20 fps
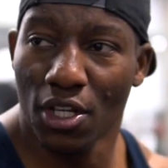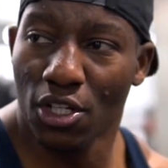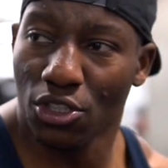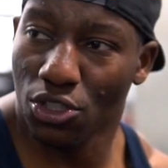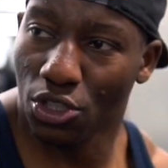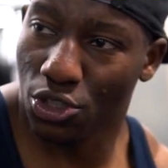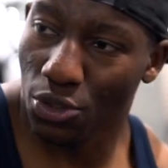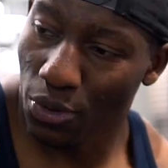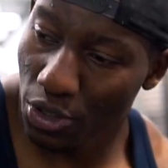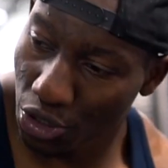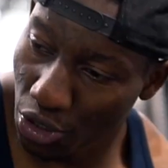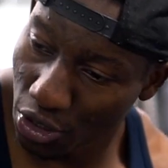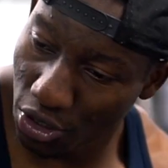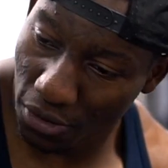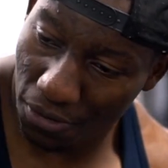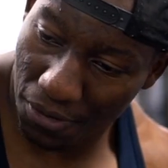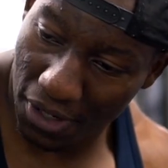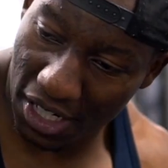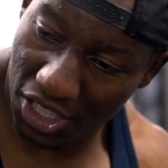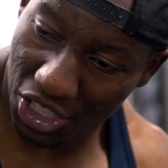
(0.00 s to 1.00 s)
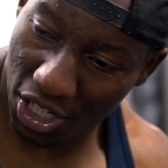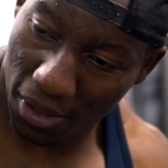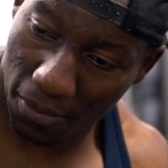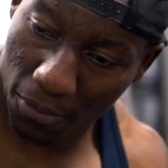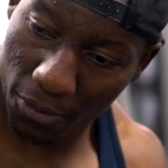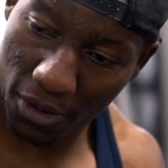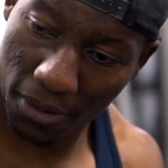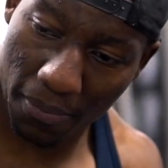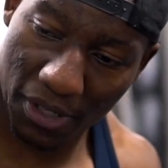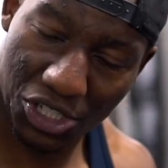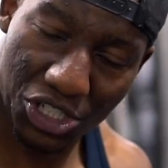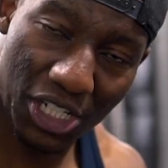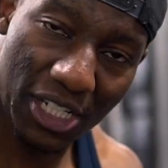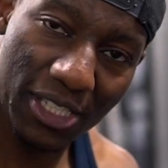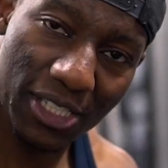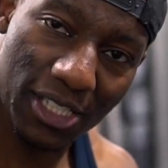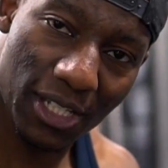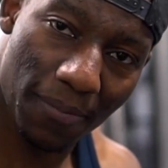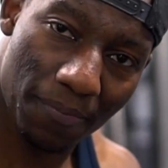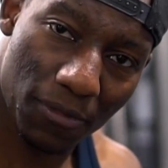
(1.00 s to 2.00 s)
So it's always good to finish up with
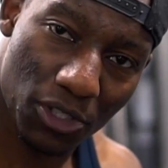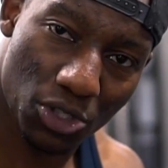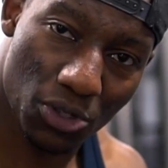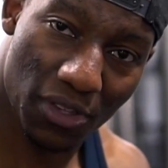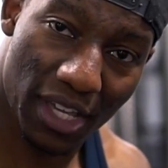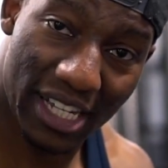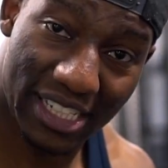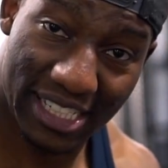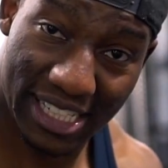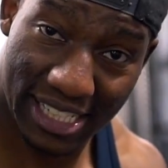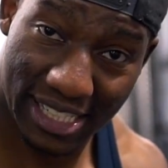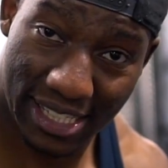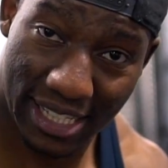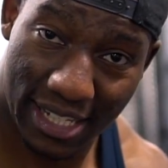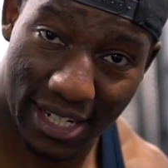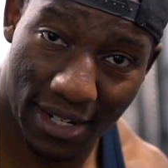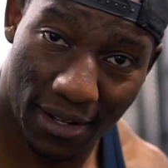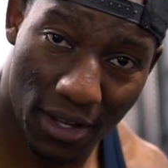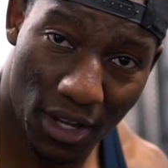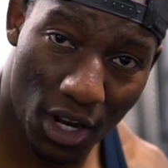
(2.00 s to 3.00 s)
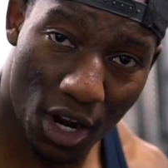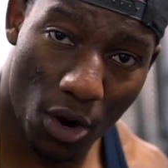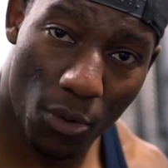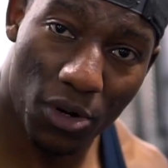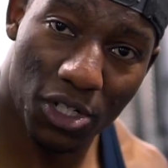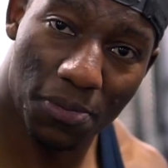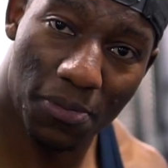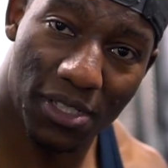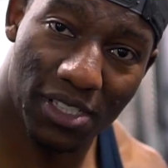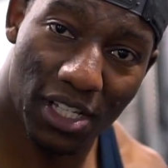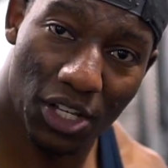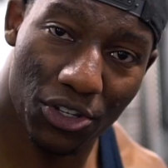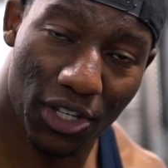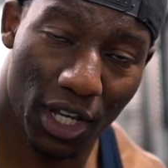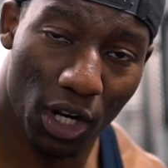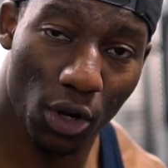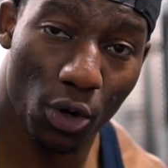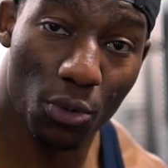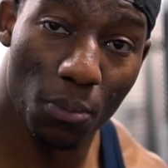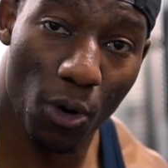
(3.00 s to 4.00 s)
machines. So they're assisted, which means that you
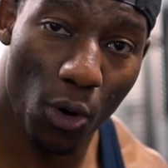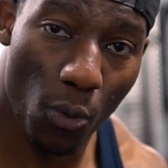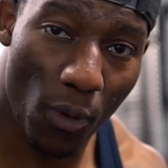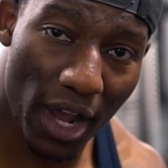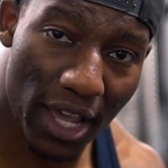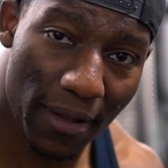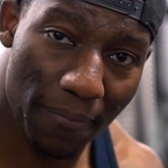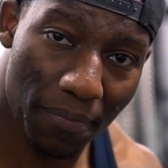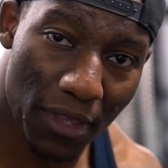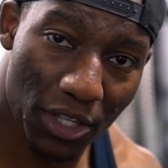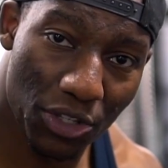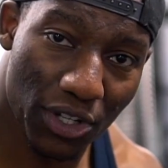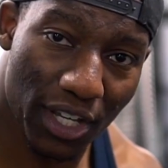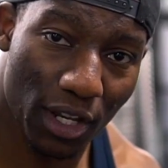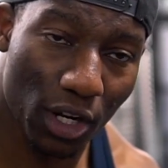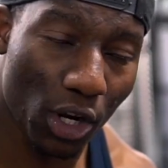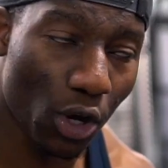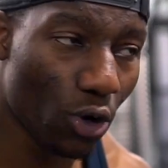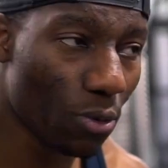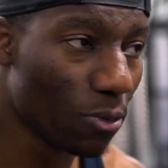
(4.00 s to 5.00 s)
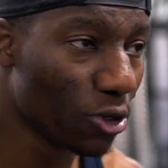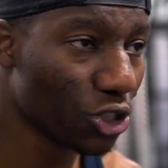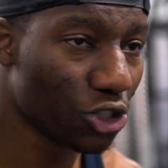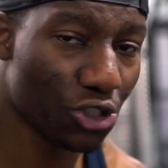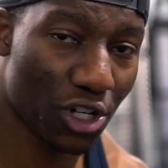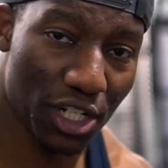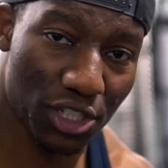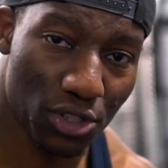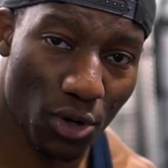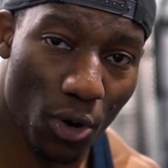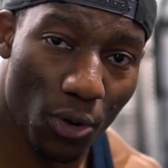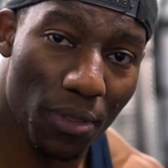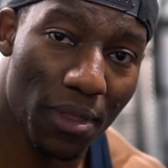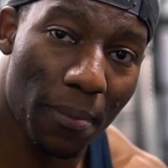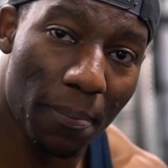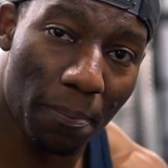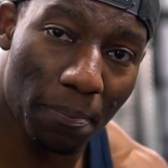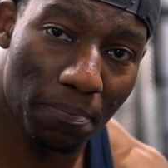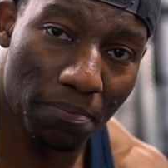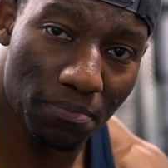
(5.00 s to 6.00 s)
can load more weight and you can load more stress on the
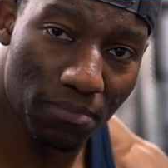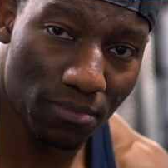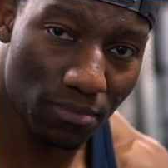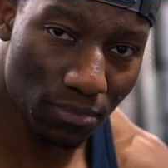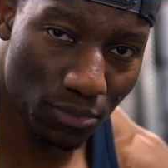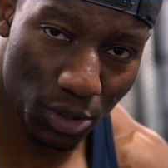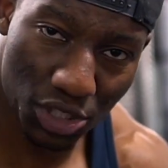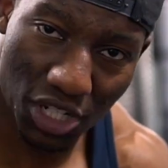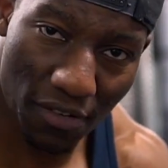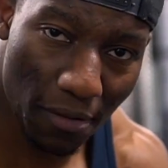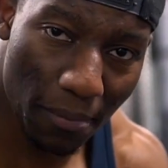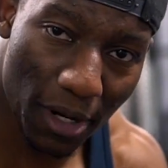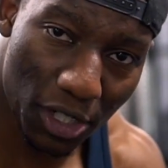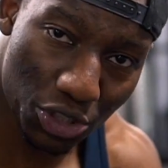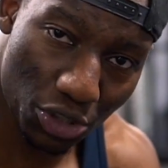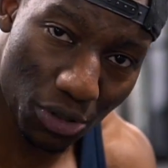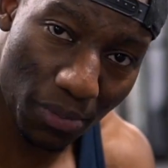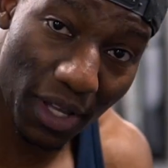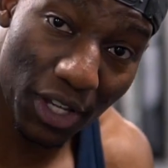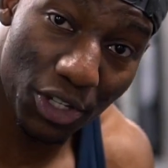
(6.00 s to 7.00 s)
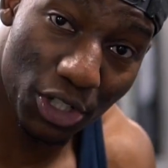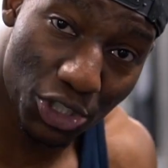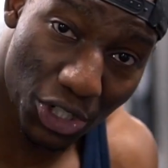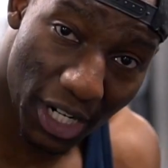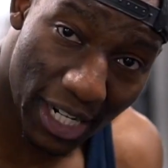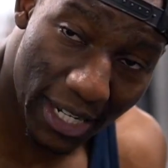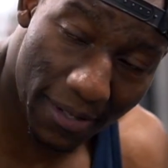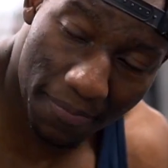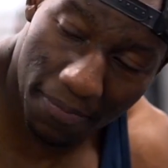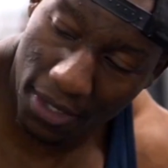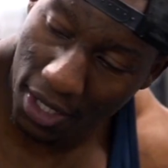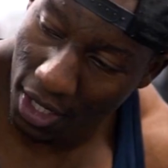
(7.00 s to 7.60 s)
whichever muscle that you're training.